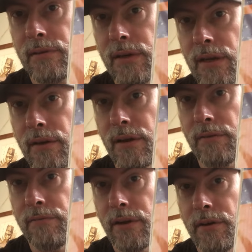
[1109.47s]
at
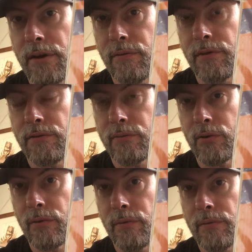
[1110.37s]
a very
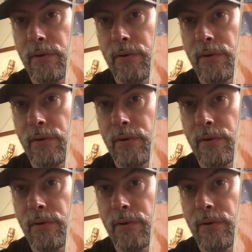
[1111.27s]
reasonable